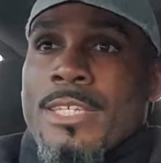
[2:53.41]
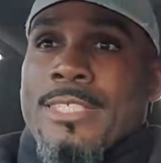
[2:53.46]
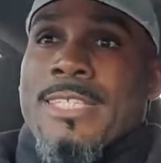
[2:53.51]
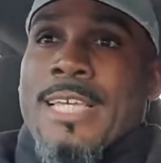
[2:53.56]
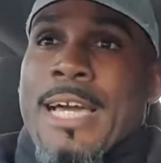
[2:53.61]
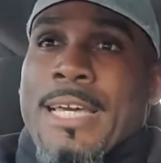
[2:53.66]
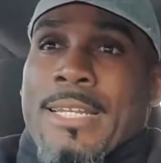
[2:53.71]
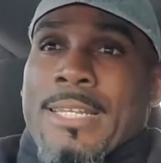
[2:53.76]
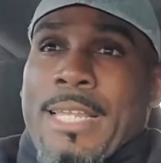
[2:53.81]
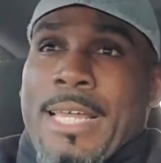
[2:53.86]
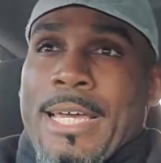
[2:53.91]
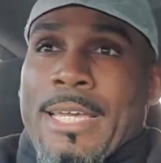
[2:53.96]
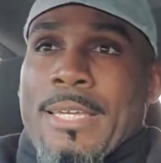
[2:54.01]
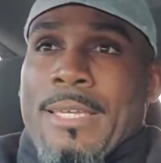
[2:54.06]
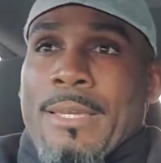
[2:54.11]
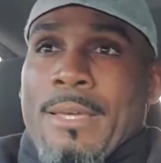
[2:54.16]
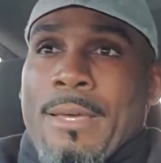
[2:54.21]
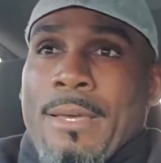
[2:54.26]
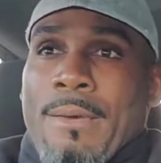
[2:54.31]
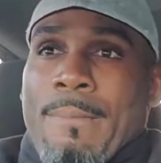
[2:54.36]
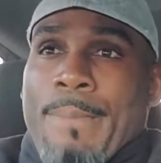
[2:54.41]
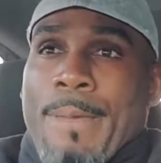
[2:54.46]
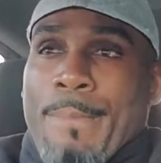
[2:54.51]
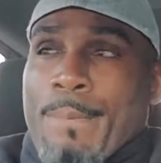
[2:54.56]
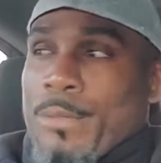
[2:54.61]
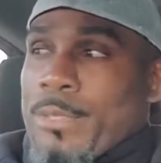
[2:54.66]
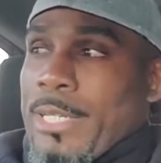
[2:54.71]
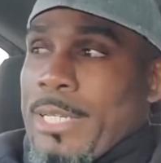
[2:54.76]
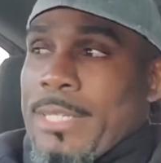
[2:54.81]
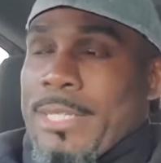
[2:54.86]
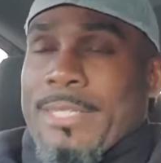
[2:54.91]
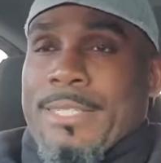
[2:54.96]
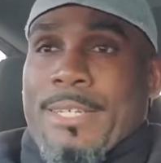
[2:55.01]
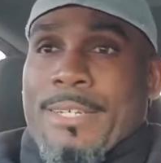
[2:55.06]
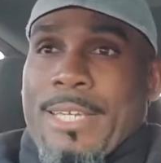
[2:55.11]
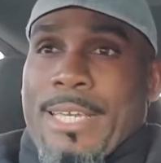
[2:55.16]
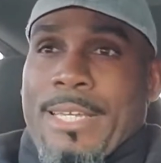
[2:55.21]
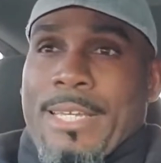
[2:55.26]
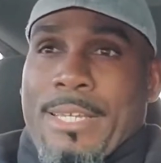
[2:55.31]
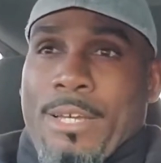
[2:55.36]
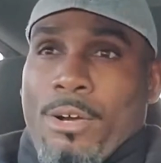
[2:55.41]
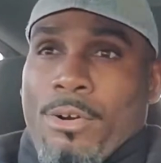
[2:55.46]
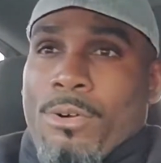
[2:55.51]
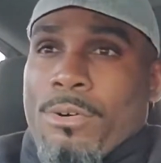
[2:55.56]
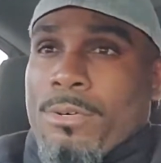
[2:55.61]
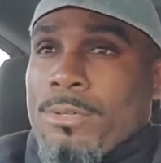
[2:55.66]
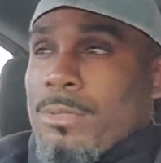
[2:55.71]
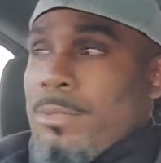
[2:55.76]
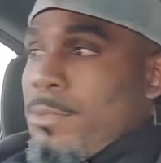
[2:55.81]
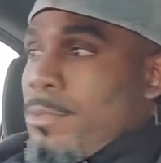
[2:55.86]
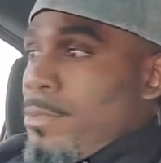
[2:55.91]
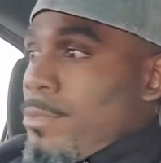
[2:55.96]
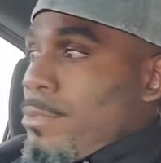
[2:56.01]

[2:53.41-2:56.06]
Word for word: It's kind of like people think that they're getting old